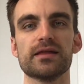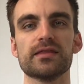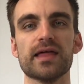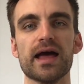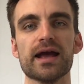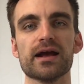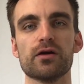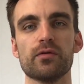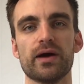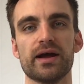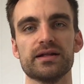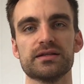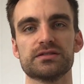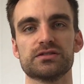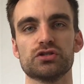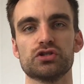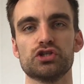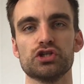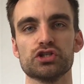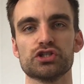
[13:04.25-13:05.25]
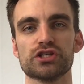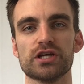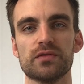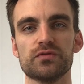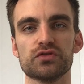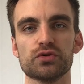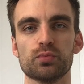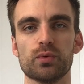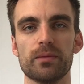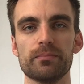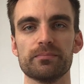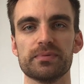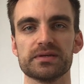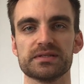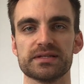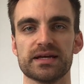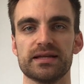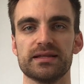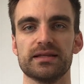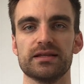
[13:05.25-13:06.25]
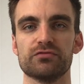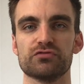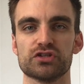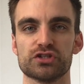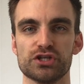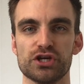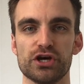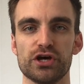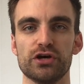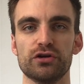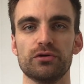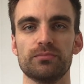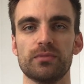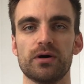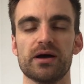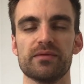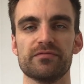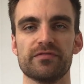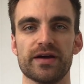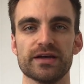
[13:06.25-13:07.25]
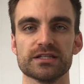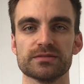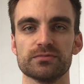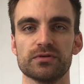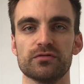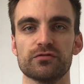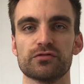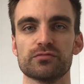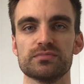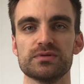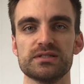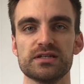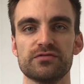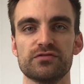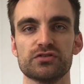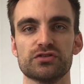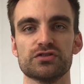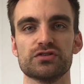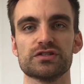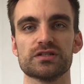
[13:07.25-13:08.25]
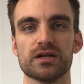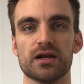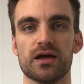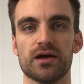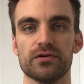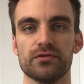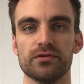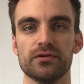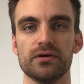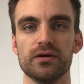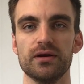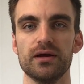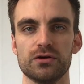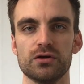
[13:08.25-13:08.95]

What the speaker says: That equates to just under 1% return on my investment from dividends alone.